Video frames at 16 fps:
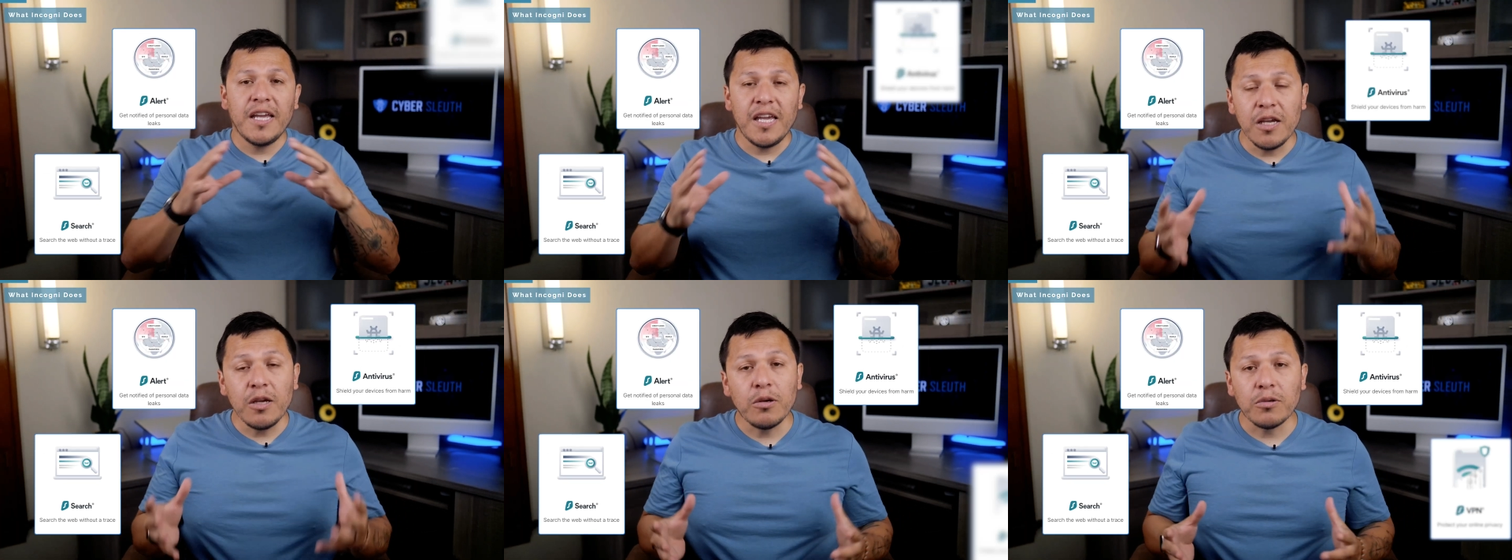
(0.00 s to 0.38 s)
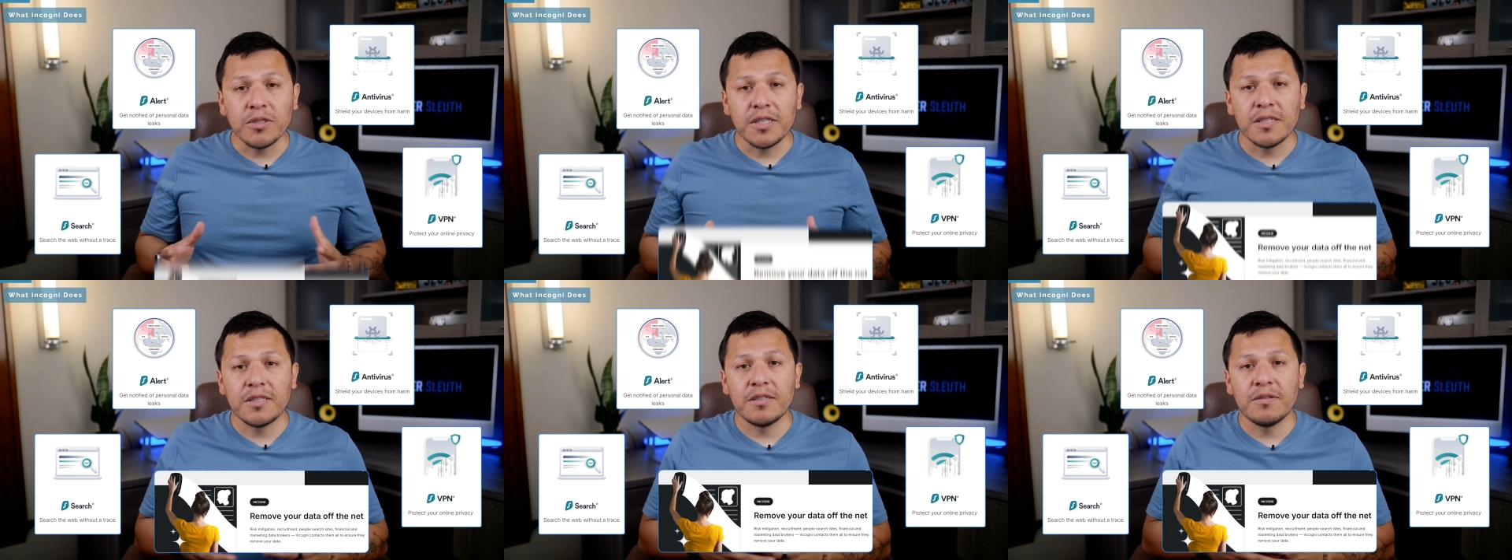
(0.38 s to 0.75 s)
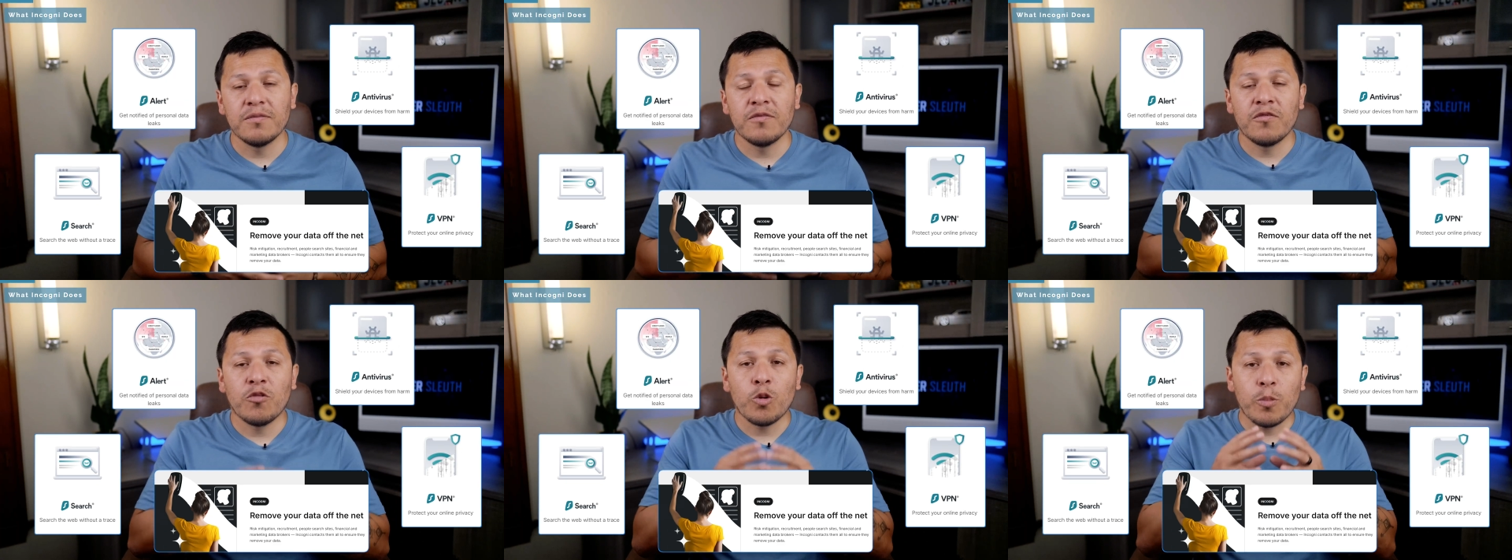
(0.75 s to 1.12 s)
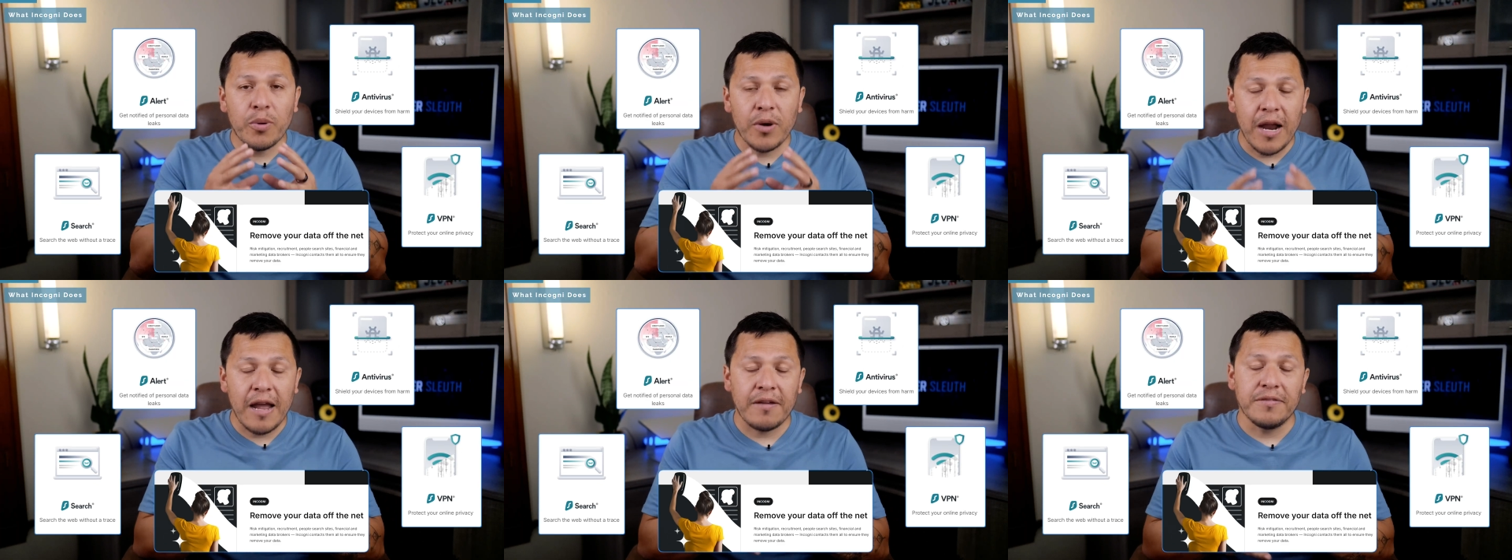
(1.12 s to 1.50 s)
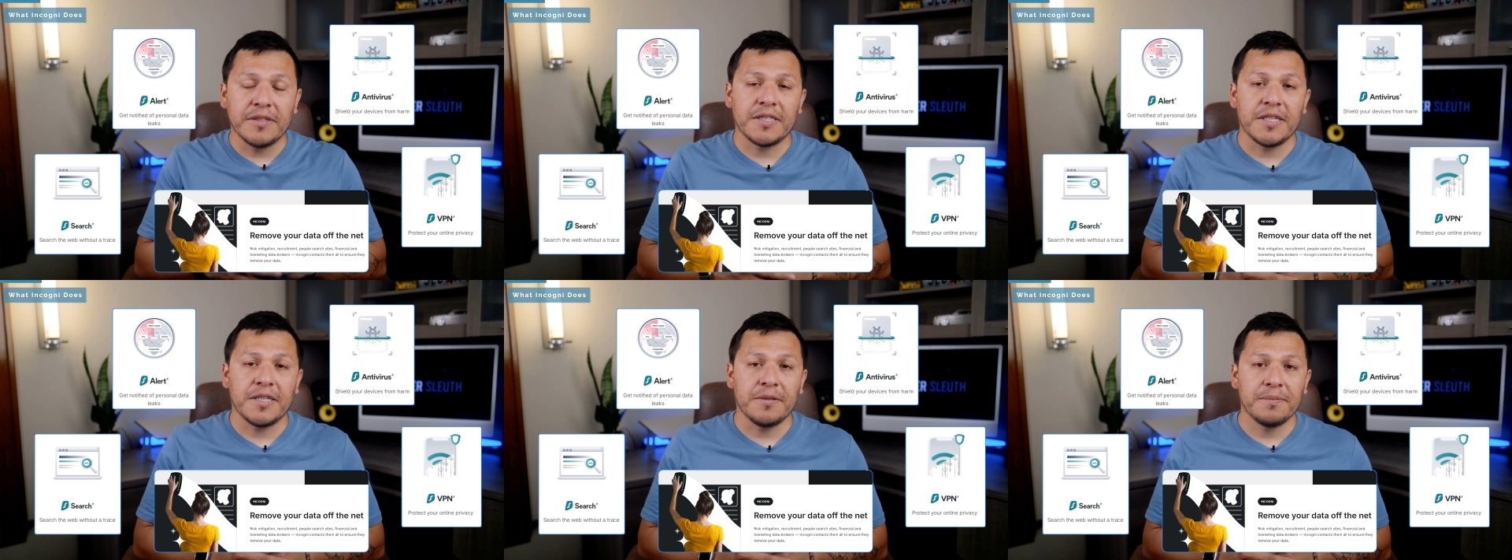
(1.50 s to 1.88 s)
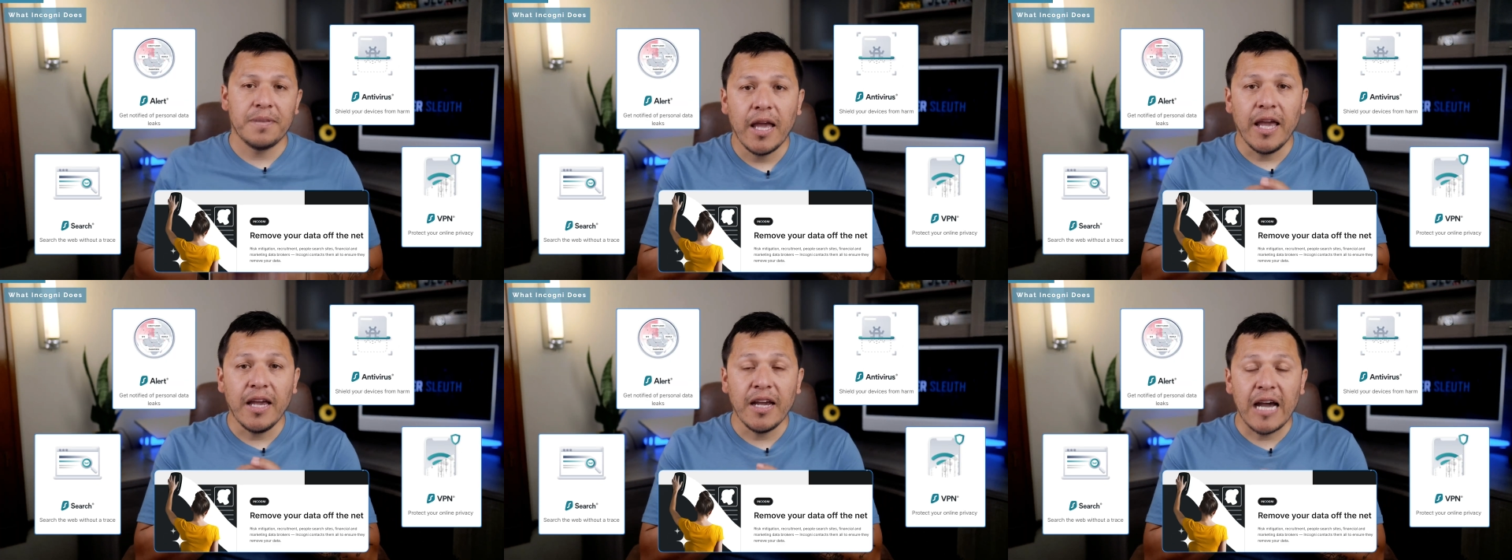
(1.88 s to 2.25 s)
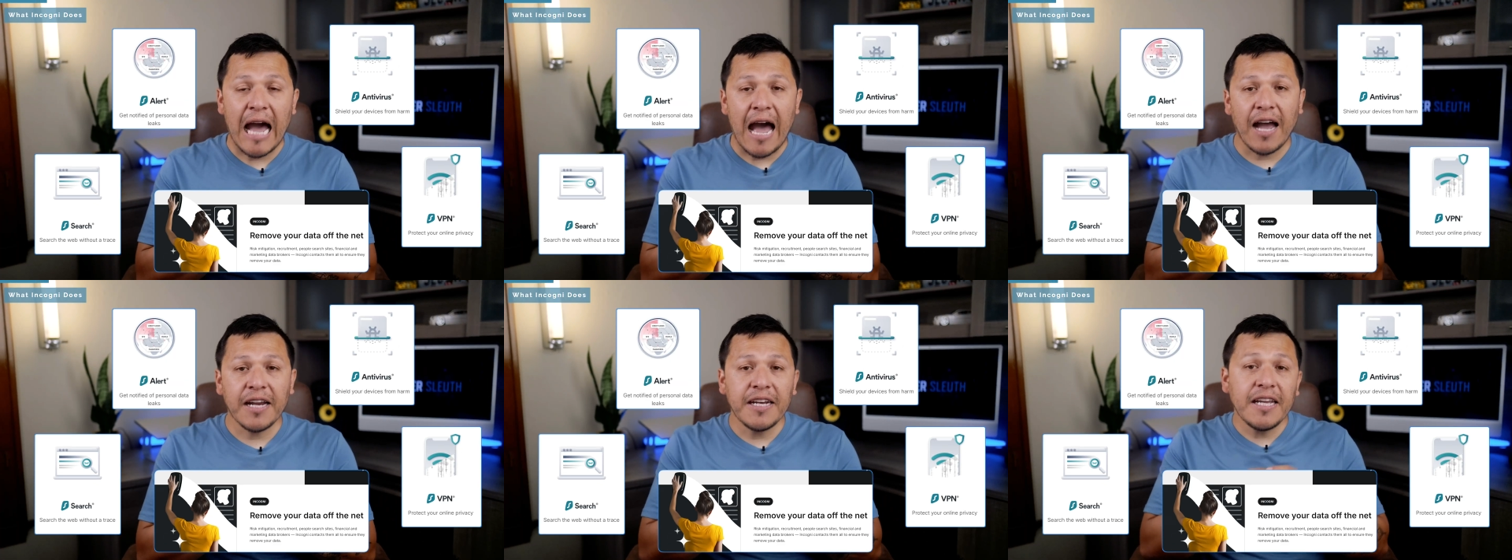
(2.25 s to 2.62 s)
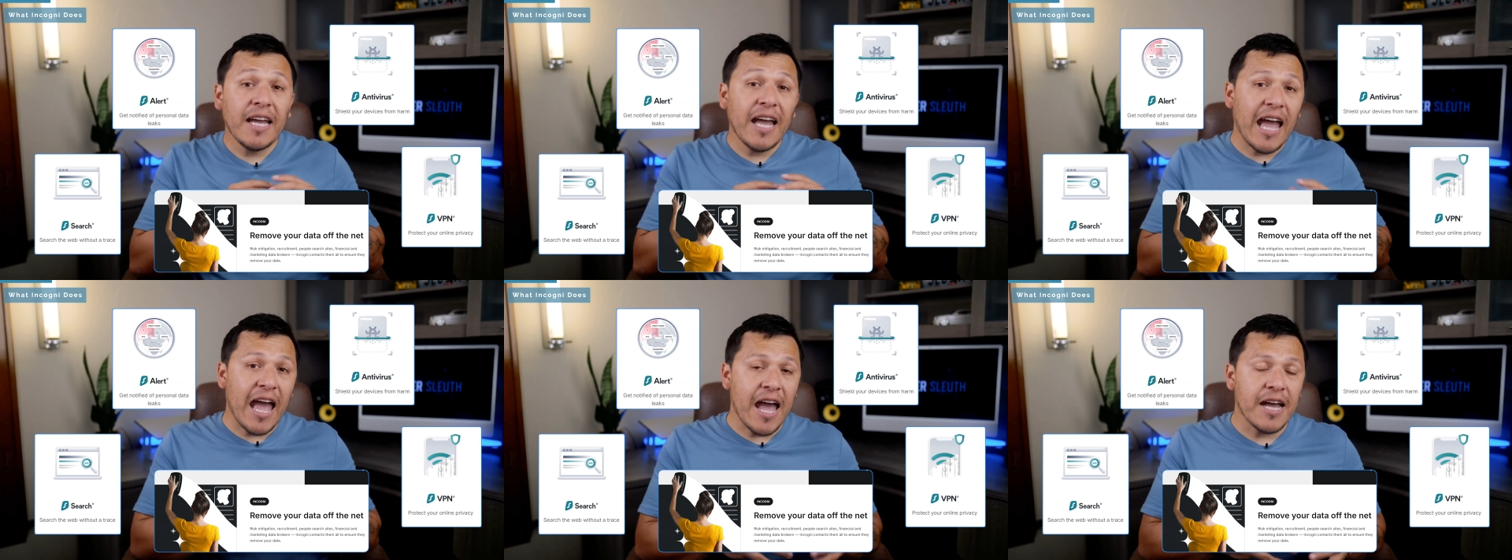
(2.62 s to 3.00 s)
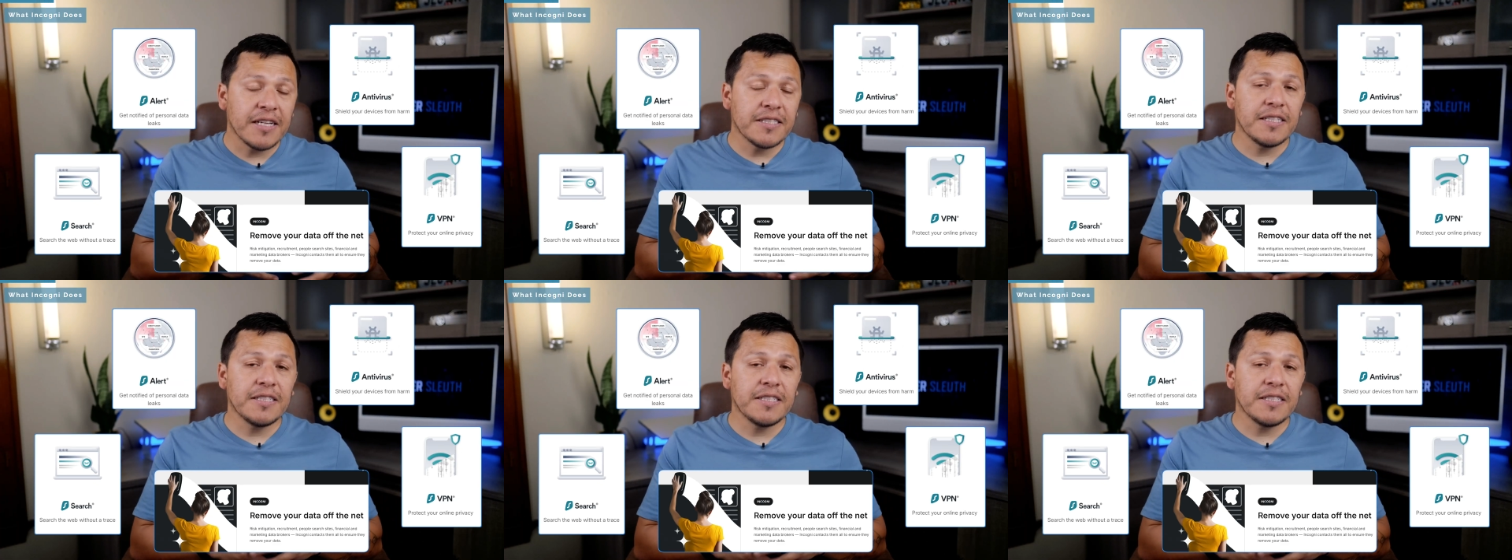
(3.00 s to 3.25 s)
ecosystem for privacy. Incogni as a